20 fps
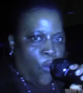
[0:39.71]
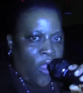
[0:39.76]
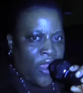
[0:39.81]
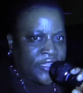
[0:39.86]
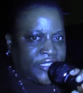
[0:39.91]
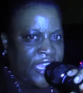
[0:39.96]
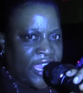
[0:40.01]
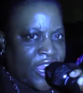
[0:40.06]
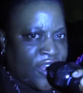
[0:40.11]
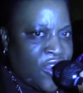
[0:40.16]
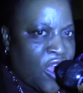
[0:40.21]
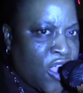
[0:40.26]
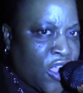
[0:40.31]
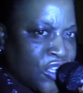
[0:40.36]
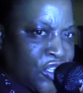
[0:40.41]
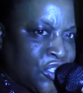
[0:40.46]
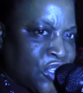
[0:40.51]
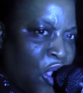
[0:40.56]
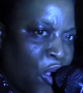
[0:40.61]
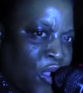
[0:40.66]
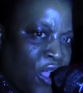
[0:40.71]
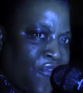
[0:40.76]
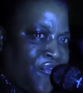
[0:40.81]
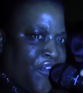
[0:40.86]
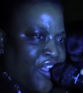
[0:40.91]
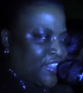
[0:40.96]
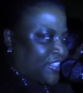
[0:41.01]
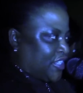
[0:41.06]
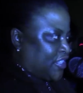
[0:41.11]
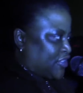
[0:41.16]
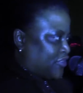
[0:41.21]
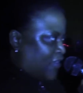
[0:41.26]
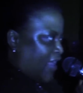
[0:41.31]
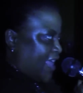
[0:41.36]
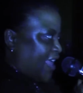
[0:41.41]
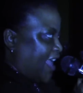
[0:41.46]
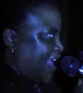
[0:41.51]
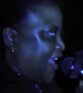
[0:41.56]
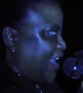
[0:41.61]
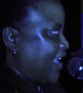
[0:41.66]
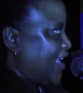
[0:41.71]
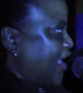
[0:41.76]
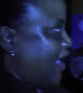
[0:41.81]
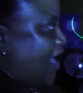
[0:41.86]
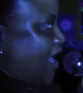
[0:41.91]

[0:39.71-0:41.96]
Want to take a look at soca versus reggae?